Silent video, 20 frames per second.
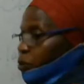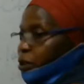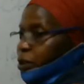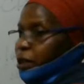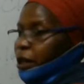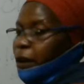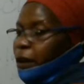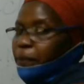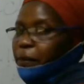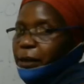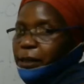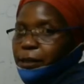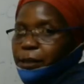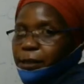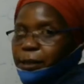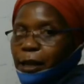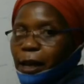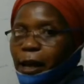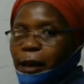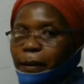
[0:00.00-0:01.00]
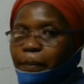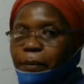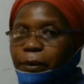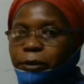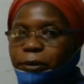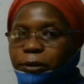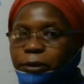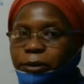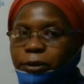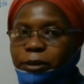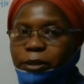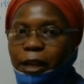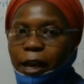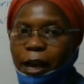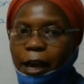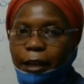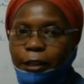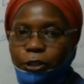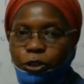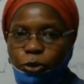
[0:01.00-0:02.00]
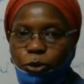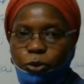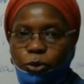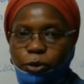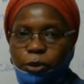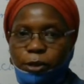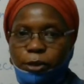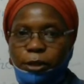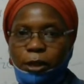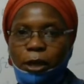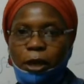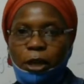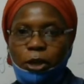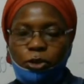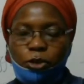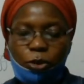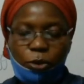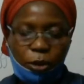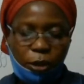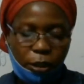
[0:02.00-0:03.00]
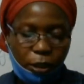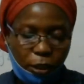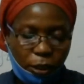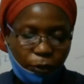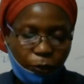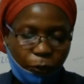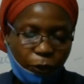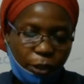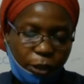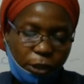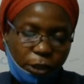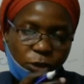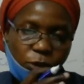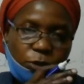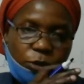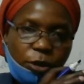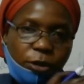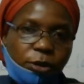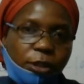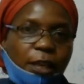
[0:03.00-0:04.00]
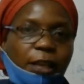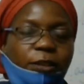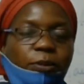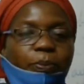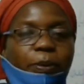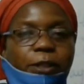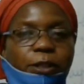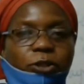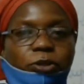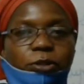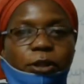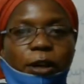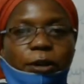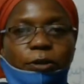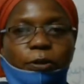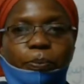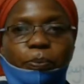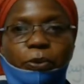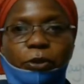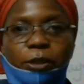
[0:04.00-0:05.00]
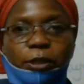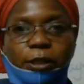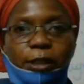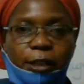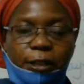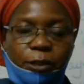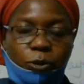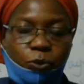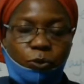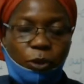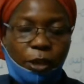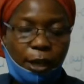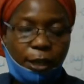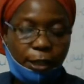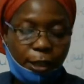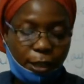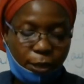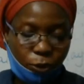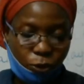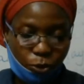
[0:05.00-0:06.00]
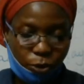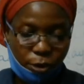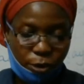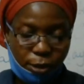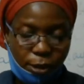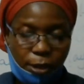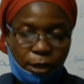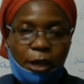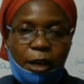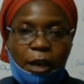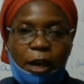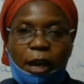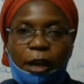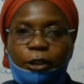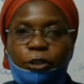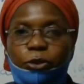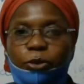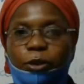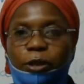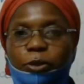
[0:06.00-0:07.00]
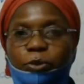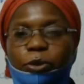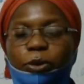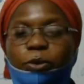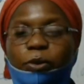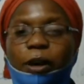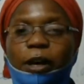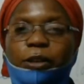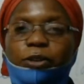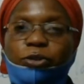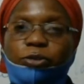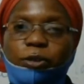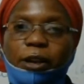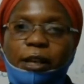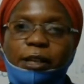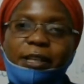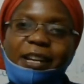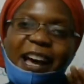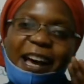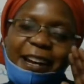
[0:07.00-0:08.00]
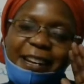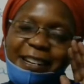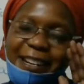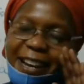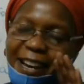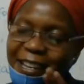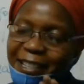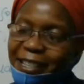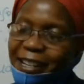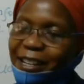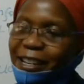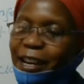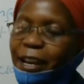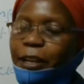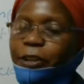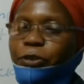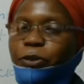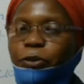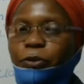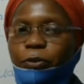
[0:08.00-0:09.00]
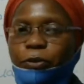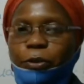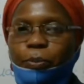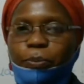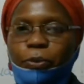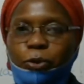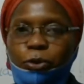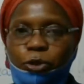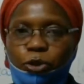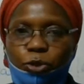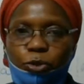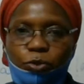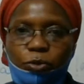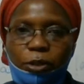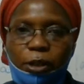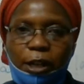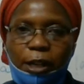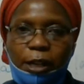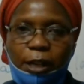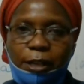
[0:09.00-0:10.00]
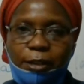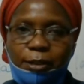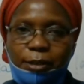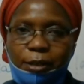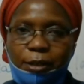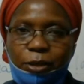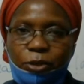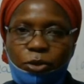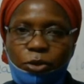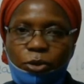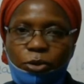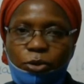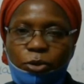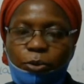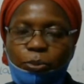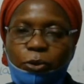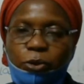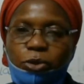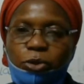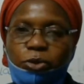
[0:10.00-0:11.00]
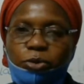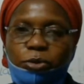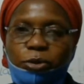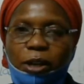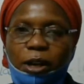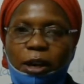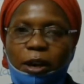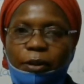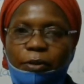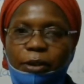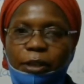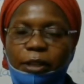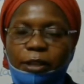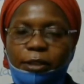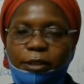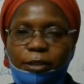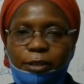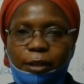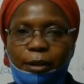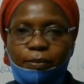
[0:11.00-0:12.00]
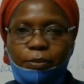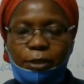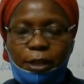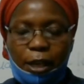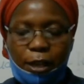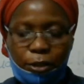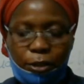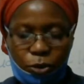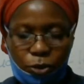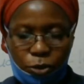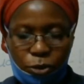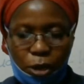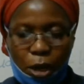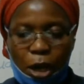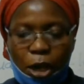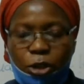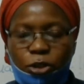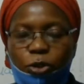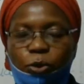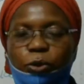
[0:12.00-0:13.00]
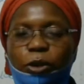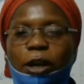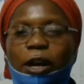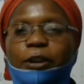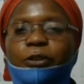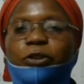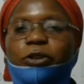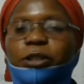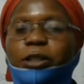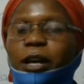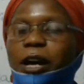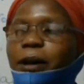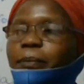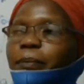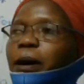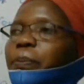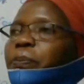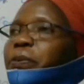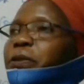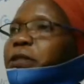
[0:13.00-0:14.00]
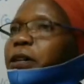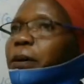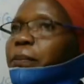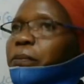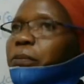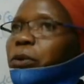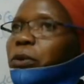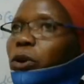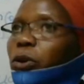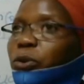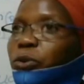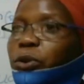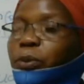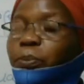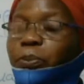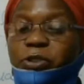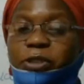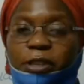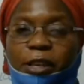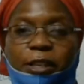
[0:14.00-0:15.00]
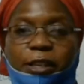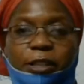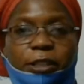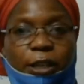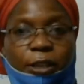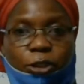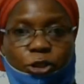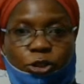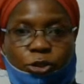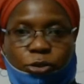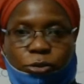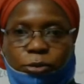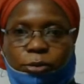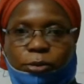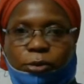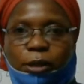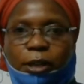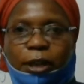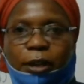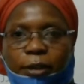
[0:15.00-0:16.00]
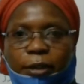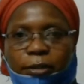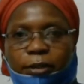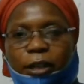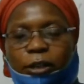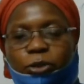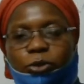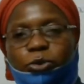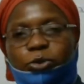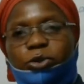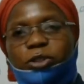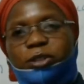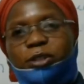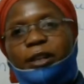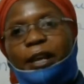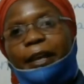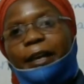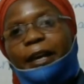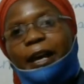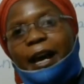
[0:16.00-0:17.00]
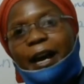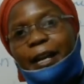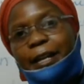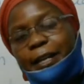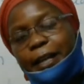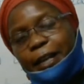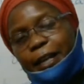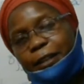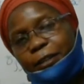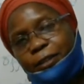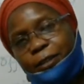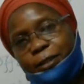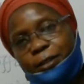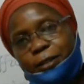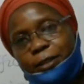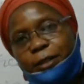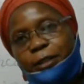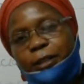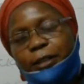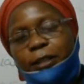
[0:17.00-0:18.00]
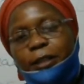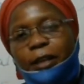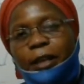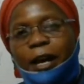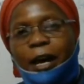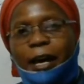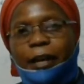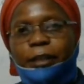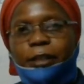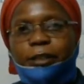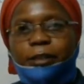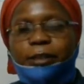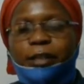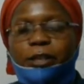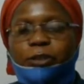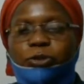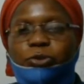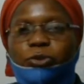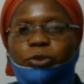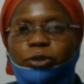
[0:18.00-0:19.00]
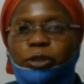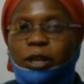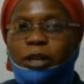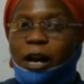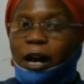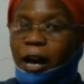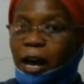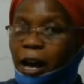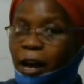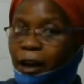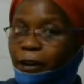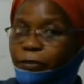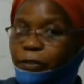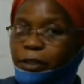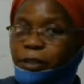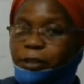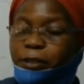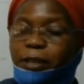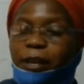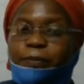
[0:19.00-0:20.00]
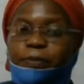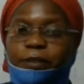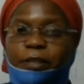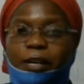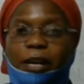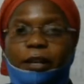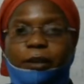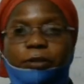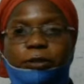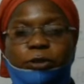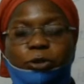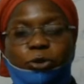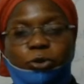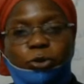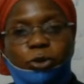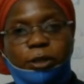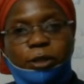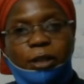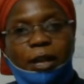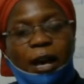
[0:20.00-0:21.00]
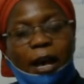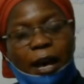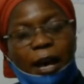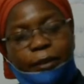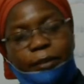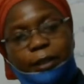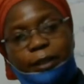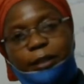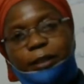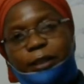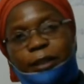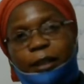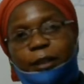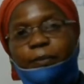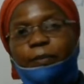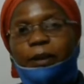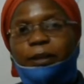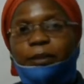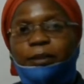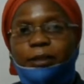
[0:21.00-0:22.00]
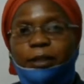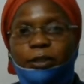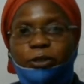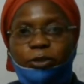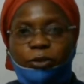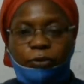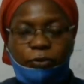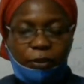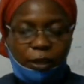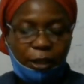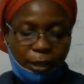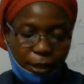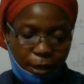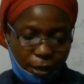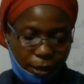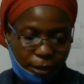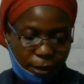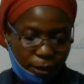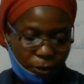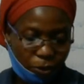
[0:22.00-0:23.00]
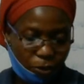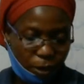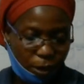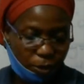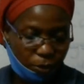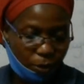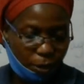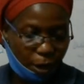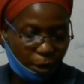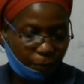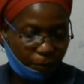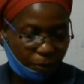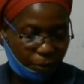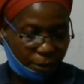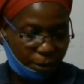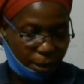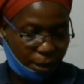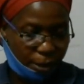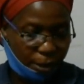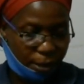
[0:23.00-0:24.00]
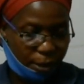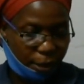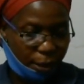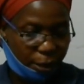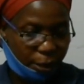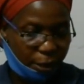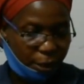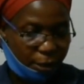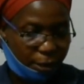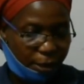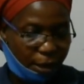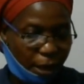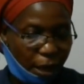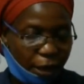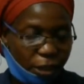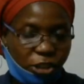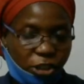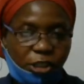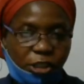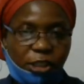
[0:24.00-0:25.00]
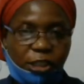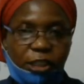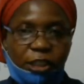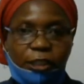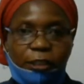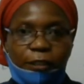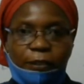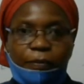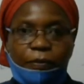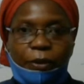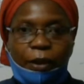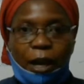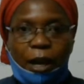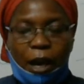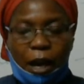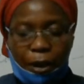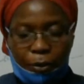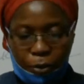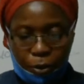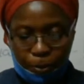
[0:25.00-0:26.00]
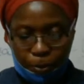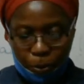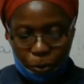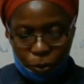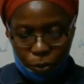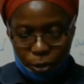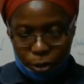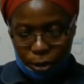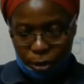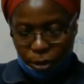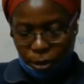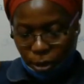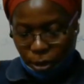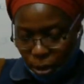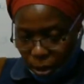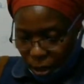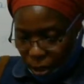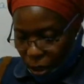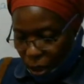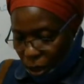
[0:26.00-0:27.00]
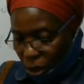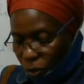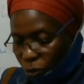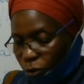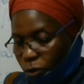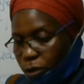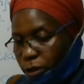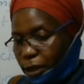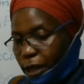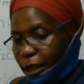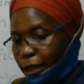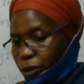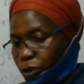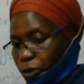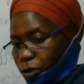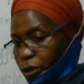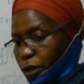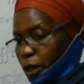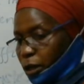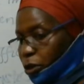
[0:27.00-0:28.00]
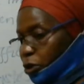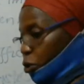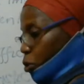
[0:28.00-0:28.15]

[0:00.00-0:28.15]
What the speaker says: we term as subtitles. So if it is not that particular report that we are yet to see, and you are required to write another kind of report, you realize that all reports will carry subtitles. So we cannot come up with a block representation that looks like an essay and it does not have the subtitles and then claim at the end of the day that what we have presented is actually a report. I would like to take